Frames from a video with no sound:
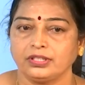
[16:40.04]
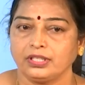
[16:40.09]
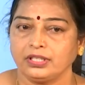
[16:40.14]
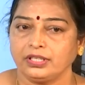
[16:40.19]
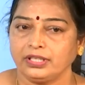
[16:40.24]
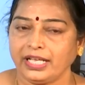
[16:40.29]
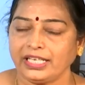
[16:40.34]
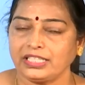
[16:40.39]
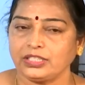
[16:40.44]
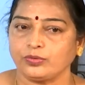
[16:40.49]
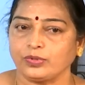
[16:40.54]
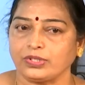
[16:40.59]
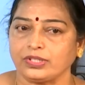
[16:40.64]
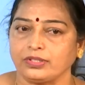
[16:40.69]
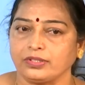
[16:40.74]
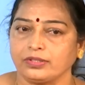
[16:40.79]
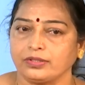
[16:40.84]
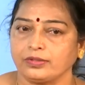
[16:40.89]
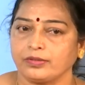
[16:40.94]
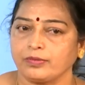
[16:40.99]
Next one.
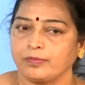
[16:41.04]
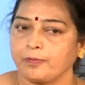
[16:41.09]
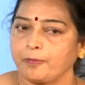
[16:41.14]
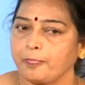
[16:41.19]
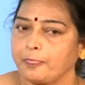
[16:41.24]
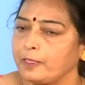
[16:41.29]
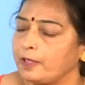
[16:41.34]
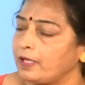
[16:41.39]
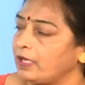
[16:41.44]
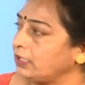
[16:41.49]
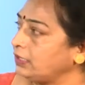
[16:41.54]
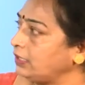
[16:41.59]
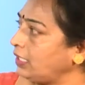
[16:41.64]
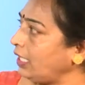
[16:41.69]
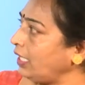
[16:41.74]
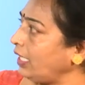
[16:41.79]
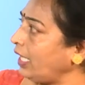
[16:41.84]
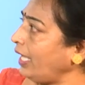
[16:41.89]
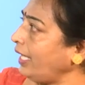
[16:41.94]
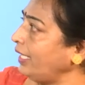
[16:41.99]
The
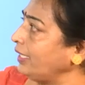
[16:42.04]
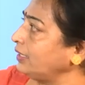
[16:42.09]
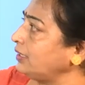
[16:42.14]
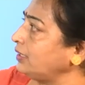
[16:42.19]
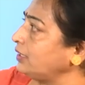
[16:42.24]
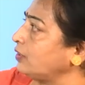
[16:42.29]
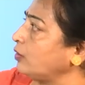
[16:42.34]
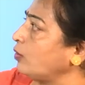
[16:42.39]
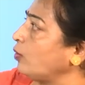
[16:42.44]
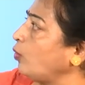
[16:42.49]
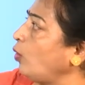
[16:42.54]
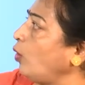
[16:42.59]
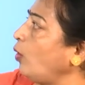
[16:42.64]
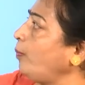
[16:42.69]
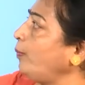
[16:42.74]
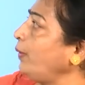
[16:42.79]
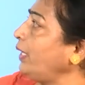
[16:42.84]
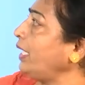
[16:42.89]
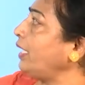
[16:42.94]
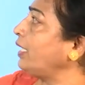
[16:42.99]
lines
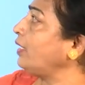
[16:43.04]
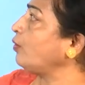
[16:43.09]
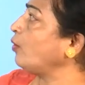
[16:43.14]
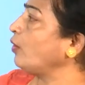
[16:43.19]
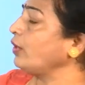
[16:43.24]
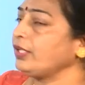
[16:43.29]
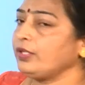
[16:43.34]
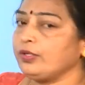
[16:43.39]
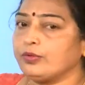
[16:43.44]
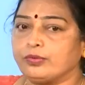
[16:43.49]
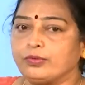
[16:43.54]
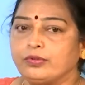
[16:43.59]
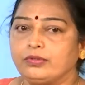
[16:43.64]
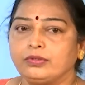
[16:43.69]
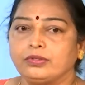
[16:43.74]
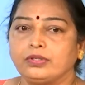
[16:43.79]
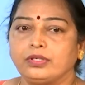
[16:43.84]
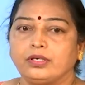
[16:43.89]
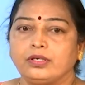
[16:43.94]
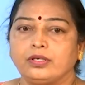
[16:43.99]
OP and OQ
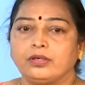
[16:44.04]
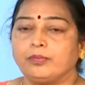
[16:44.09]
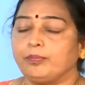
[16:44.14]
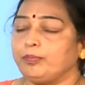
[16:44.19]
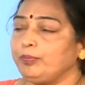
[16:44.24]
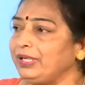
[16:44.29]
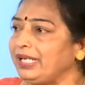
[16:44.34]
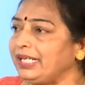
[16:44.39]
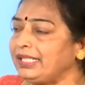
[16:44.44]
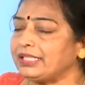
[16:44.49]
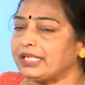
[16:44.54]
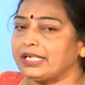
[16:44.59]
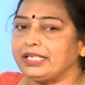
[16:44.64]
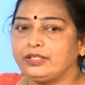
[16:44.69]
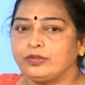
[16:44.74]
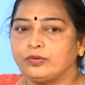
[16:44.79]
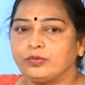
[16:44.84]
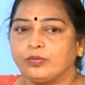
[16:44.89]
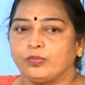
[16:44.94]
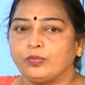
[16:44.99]
meet
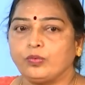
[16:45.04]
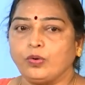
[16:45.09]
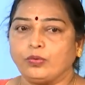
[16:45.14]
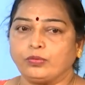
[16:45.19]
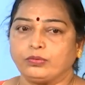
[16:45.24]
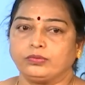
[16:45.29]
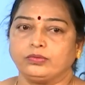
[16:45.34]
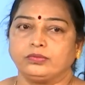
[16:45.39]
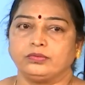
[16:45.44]
at O.